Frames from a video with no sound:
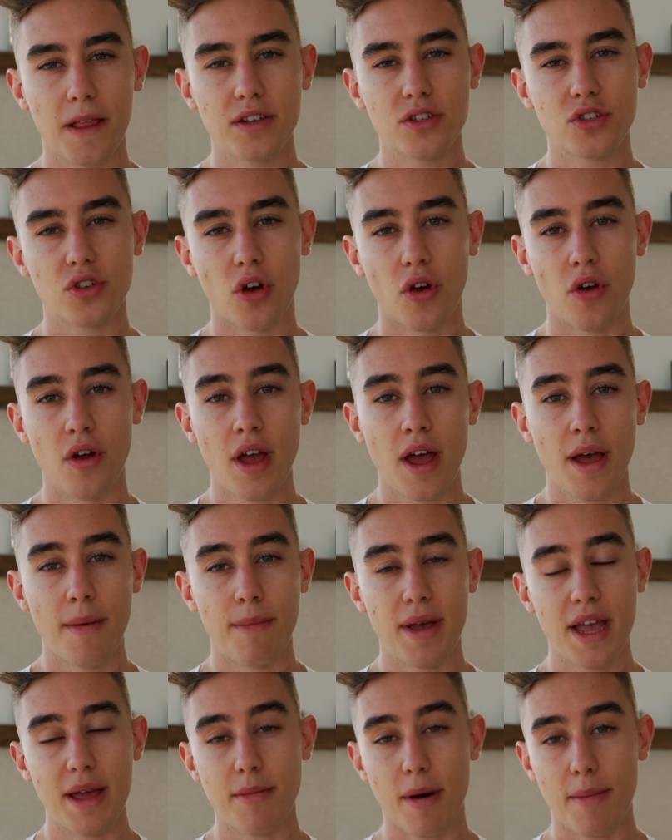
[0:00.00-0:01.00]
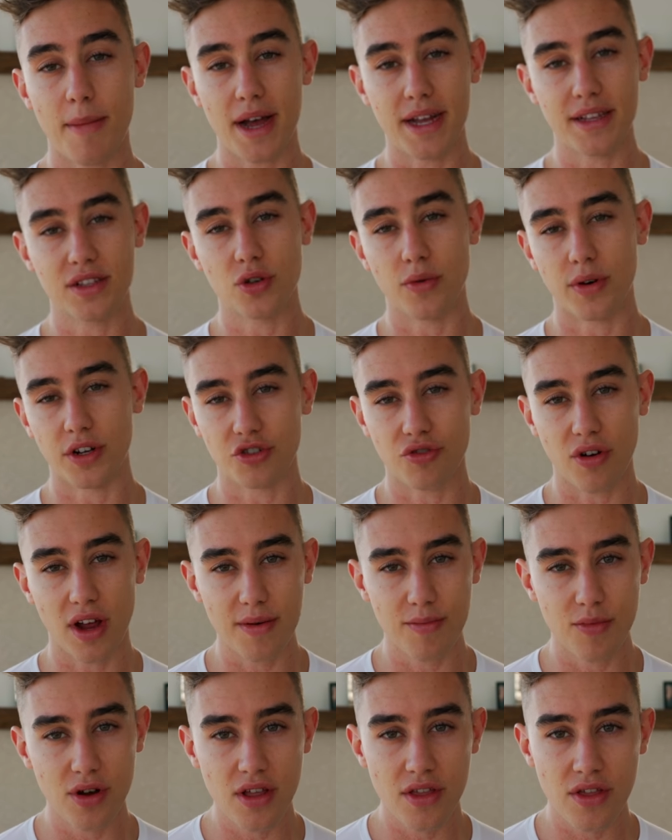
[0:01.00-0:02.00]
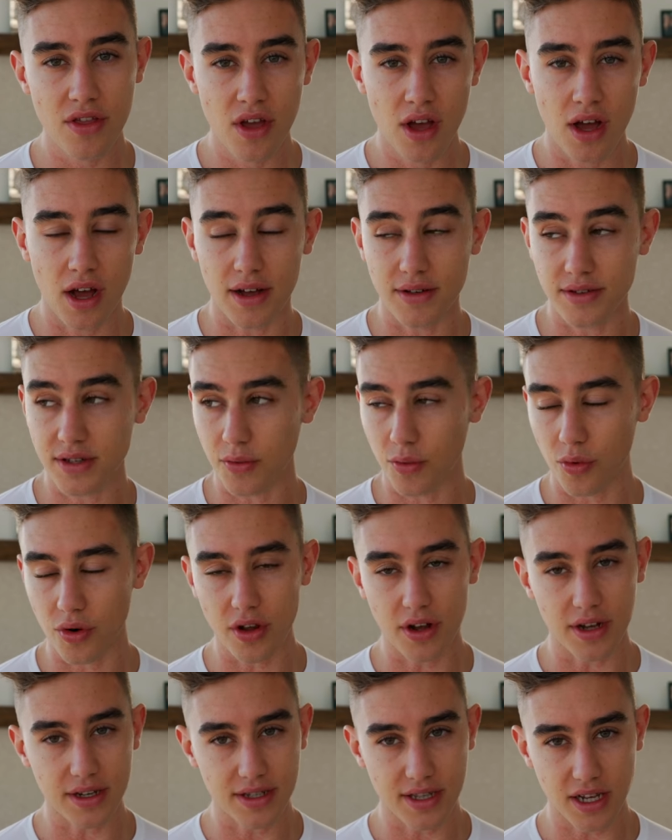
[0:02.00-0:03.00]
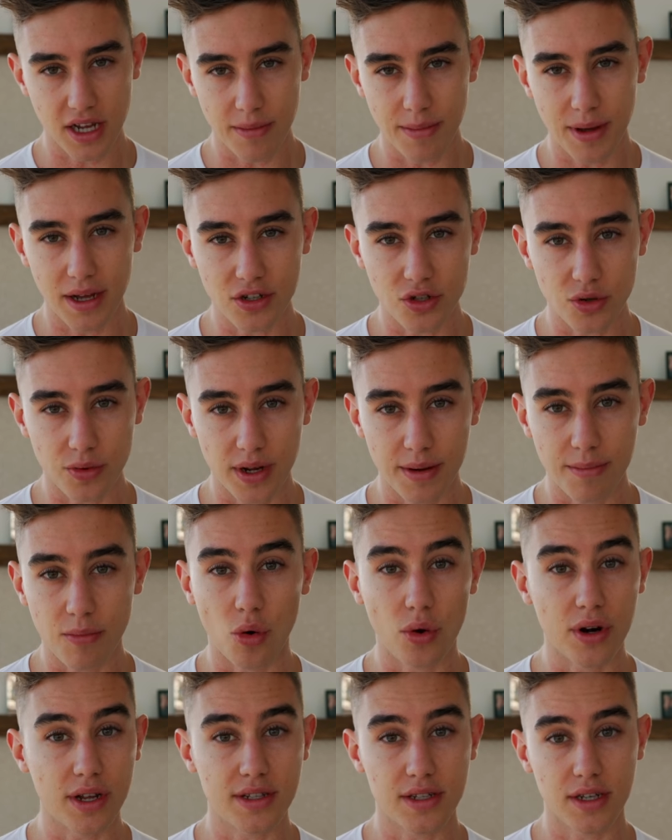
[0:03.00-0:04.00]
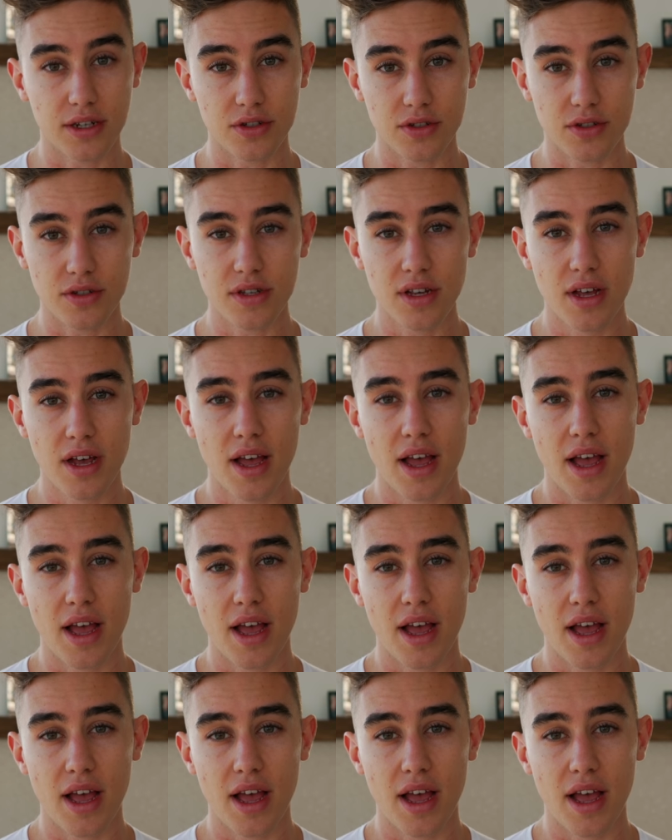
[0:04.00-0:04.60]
So me and my mates who I train with, I was like, what do you guys think about doing morning sessions?